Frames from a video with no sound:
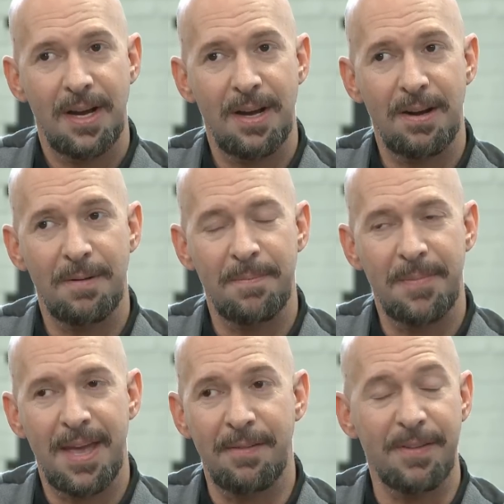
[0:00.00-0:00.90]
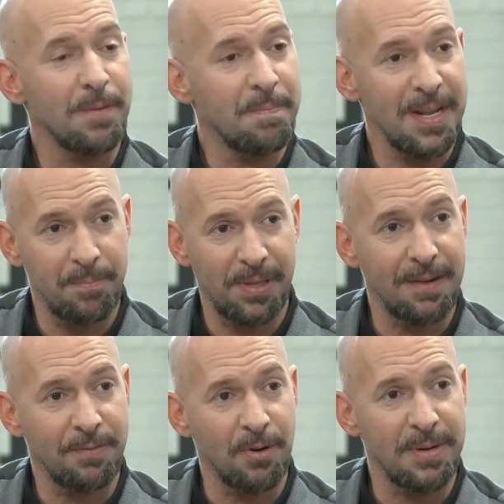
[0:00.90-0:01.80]
um, a very big
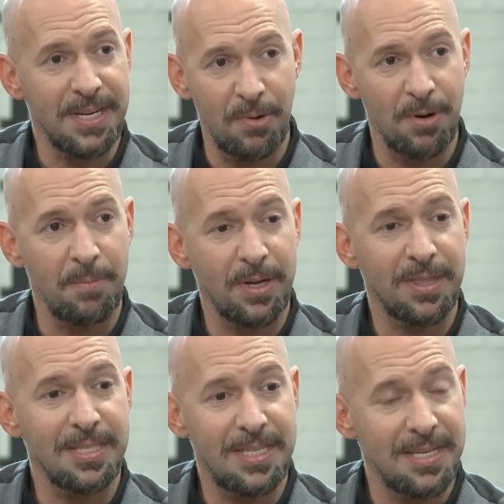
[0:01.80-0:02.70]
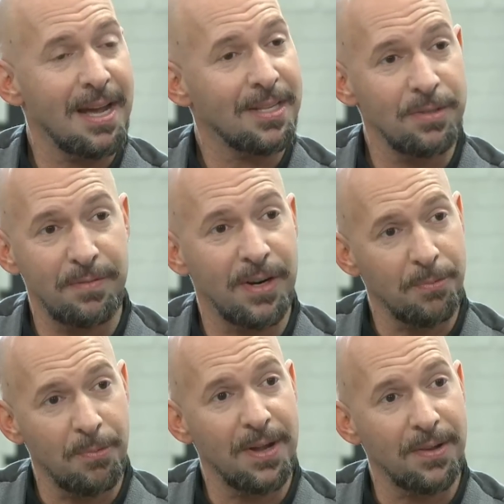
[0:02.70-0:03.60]
platform. And he wrote a book that did not do
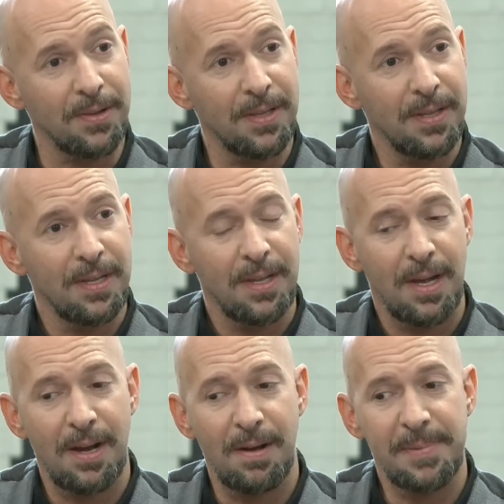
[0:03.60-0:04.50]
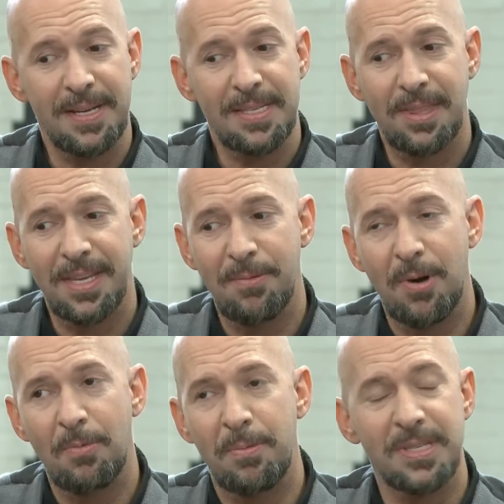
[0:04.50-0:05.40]
well. Yep. Um, because I think he
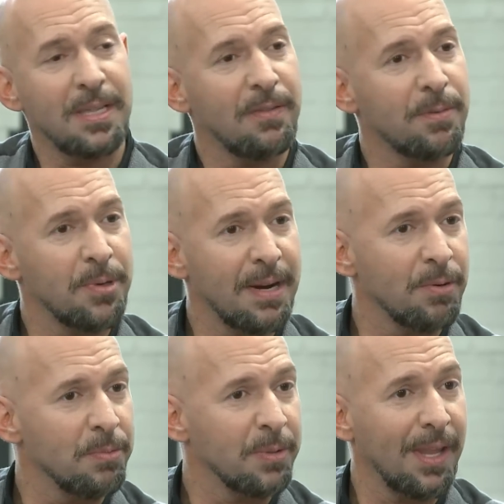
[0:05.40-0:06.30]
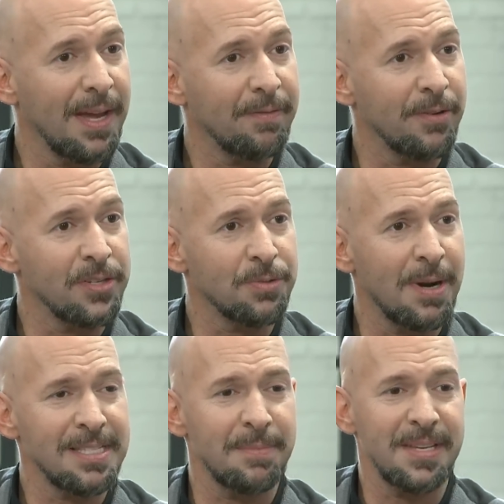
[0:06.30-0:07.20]
wrote what was a clever book everyone would like yeah, versus yeah.
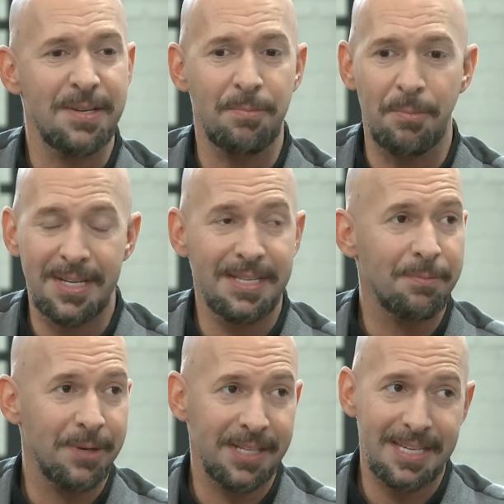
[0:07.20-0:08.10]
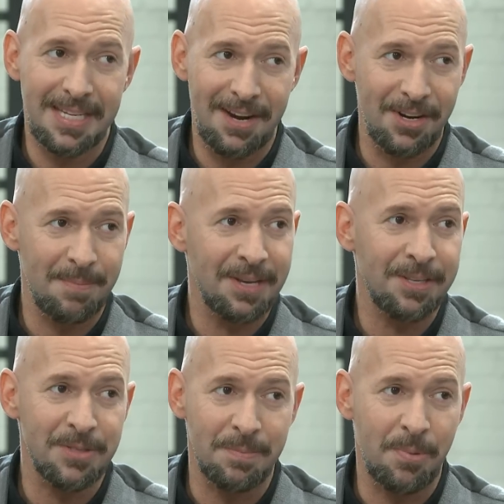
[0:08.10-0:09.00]
writing something he really, really cared about
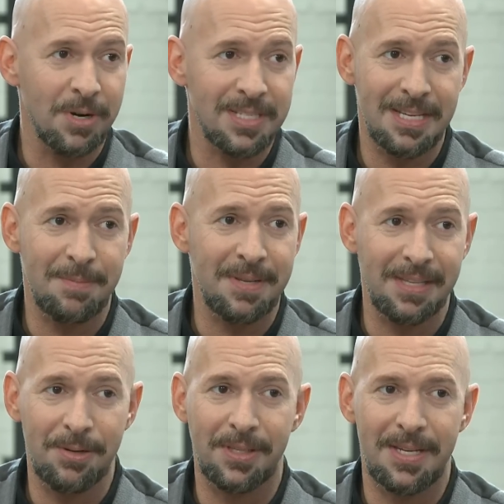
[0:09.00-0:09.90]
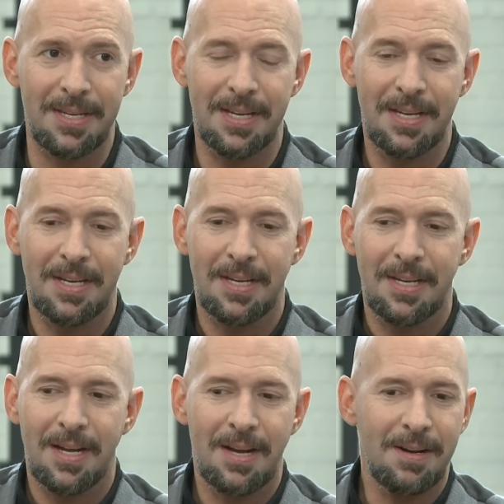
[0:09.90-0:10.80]
that was important to him. And literally,
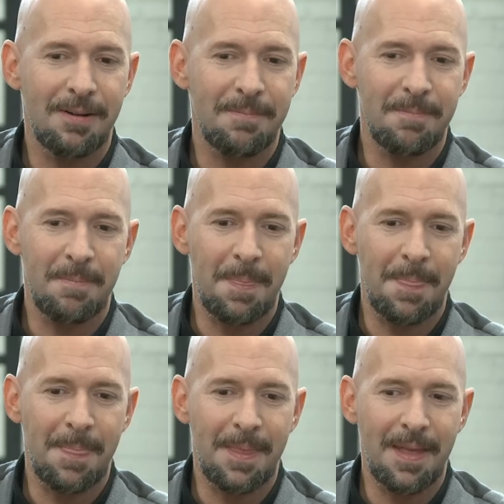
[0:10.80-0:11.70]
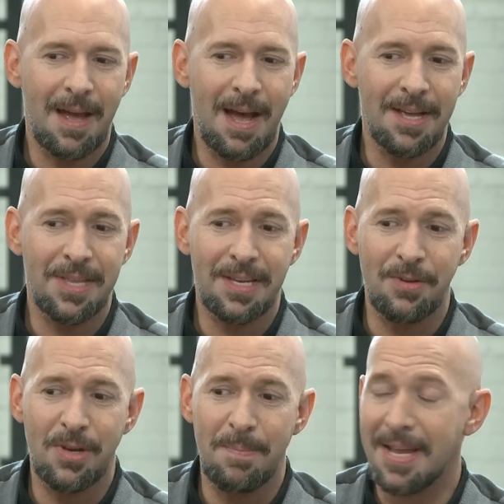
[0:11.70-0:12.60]
um, I think
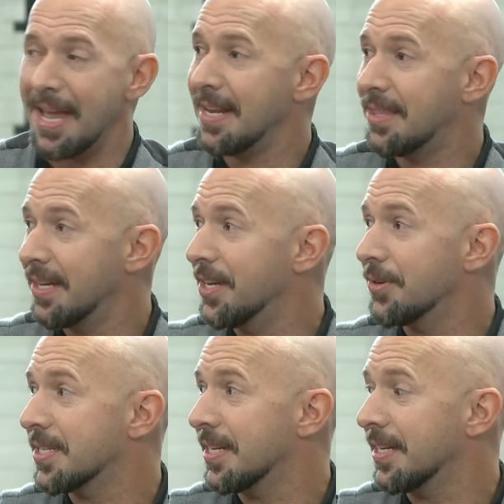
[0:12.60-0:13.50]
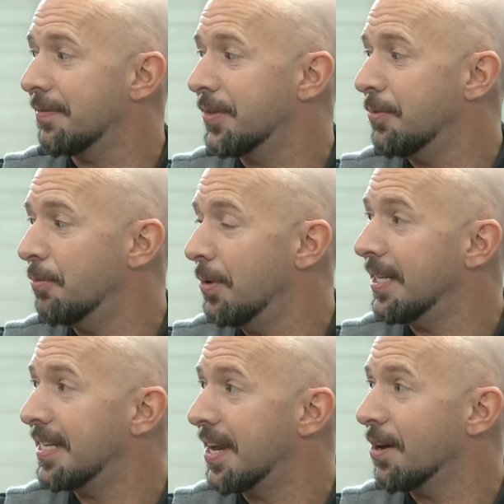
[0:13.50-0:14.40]
you can make anything interesting if you
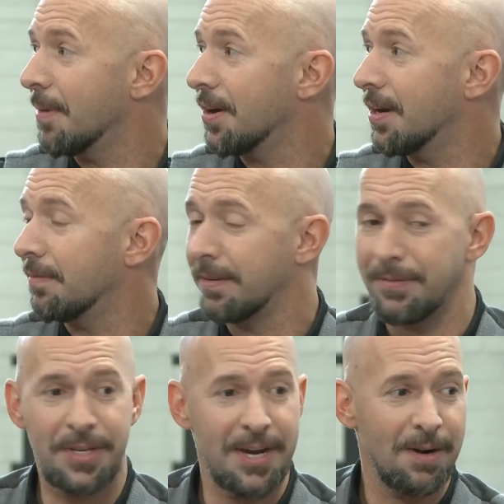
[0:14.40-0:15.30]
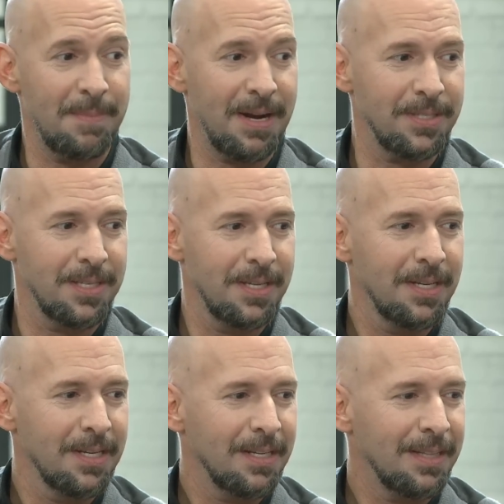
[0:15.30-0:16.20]
really care about it enough. If you care about
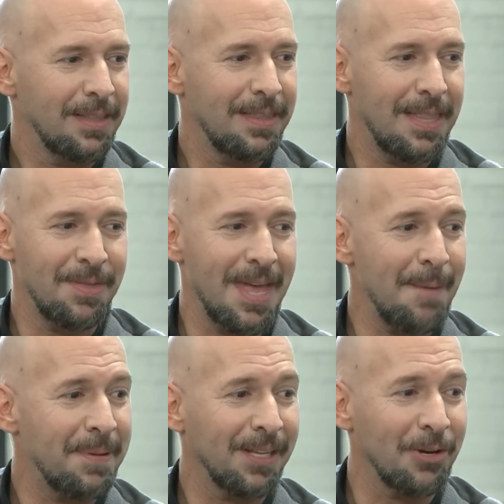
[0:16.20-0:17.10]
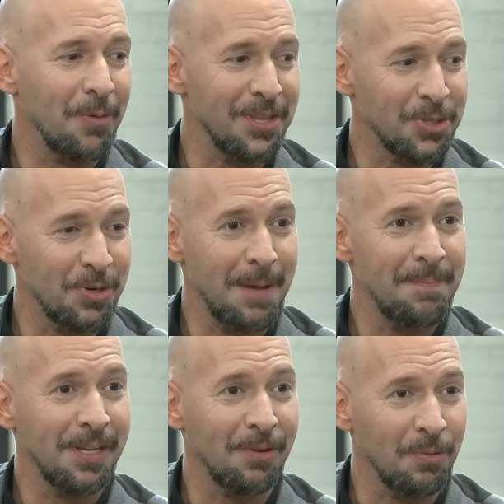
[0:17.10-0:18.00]
that pillow and the story of
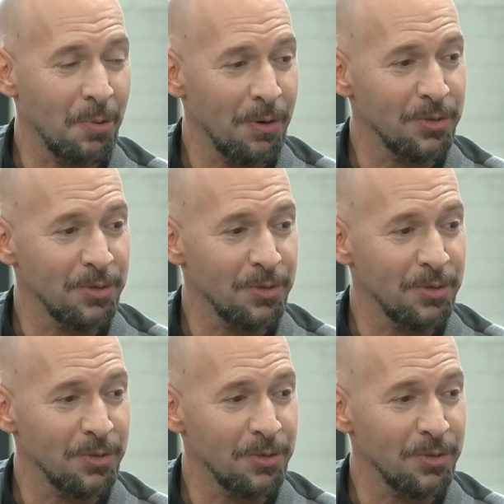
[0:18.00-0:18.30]
that pillow and where it